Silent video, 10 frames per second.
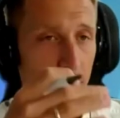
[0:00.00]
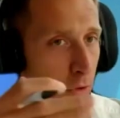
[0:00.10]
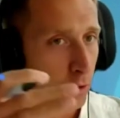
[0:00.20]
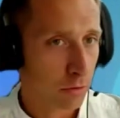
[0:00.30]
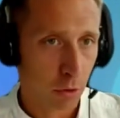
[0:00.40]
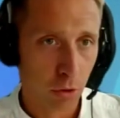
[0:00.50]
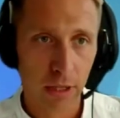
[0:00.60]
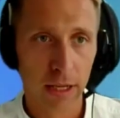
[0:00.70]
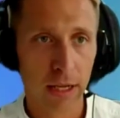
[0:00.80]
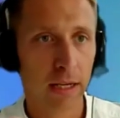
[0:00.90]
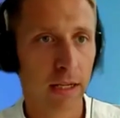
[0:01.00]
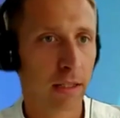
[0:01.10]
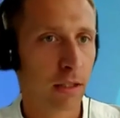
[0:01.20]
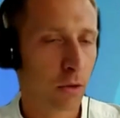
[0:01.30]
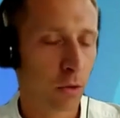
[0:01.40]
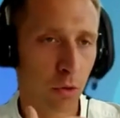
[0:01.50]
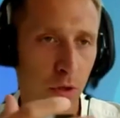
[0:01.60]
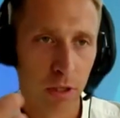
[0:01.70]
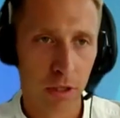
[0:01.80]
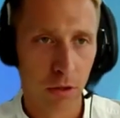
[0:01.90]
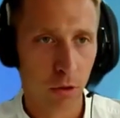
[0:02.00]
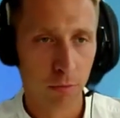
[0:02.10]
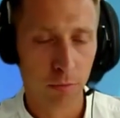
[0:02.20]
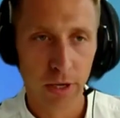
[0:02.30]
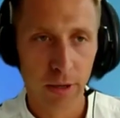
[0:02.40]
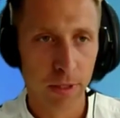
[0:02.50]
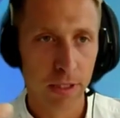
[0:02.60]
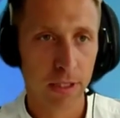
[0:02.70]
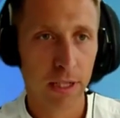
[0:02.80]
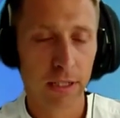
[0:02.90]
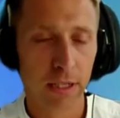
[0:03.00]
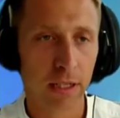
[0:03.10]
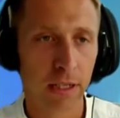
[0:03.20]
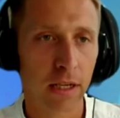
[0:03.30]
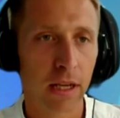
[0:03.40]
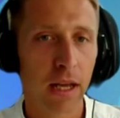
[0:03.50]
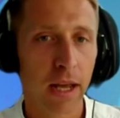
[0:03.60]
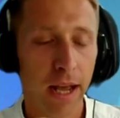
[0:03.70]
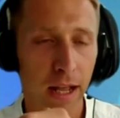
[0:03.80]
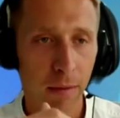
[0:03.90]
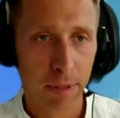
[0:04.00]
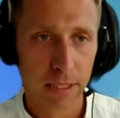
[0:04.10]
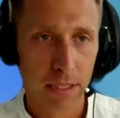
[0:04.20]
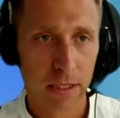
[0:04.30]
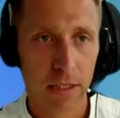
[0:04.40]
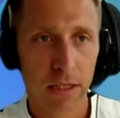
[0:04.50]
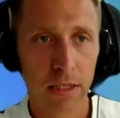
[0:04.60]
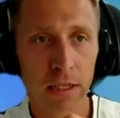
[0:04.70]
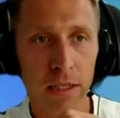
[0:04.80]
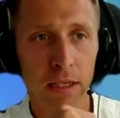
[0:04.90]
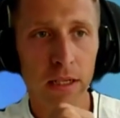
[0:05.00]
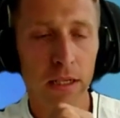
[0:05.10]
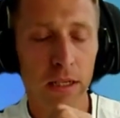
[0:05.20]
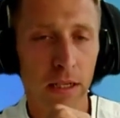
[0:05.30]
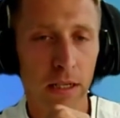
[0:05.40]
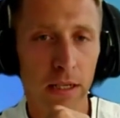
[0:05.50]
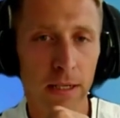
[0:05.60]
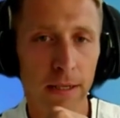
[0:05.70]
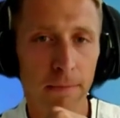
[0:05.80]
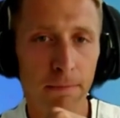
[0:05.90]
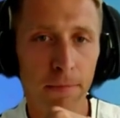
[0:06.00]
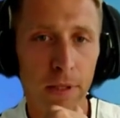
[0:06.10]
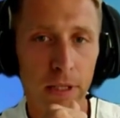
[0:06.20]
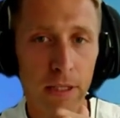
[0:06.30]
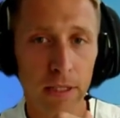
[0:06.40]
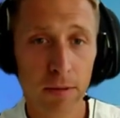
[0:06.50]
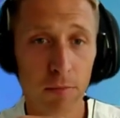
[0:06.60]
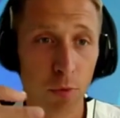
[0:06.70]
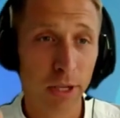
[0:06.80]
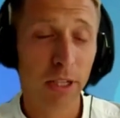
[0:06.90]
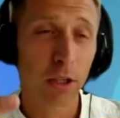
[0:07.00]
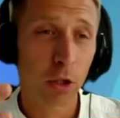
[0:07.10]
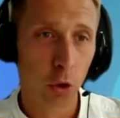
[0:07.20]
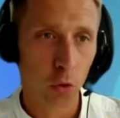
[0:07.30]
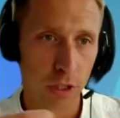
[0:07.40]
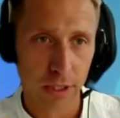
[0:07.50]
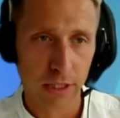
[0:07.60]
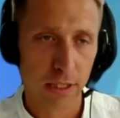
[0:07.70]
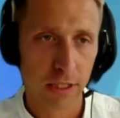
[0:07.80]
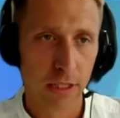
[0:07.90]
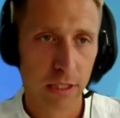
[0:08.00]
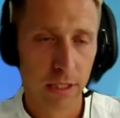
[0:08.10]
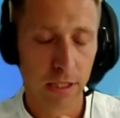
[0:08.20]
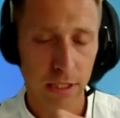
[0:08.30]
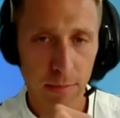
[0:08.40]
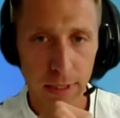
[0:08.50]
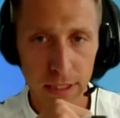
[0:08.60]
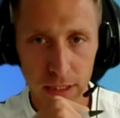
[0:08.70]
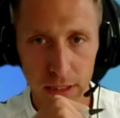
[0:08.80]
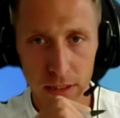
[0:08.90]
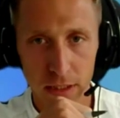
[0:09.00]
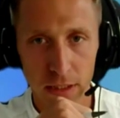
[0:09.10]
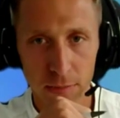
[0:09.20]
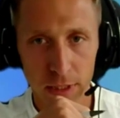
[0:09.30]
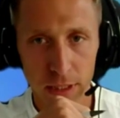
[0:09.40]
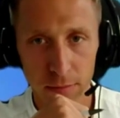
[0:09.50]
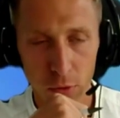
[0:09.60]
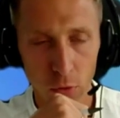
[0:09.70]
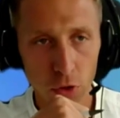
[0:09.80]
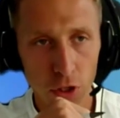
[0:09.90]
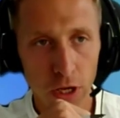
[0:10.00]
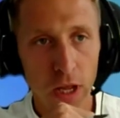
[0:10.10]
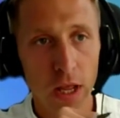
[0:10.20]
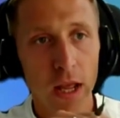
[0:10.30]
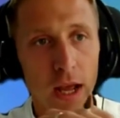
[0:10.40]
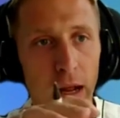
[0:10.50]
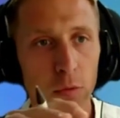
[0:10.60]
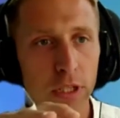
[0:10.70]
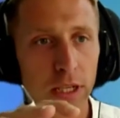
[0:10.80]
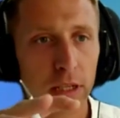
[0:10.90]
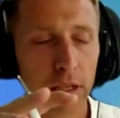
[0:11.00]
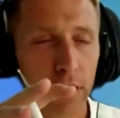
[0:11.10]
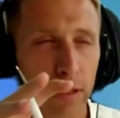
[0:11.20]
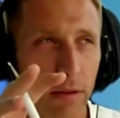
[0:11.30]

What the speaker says: online or on premise that can help us in let's say bringing closer this skills-based approach. I would say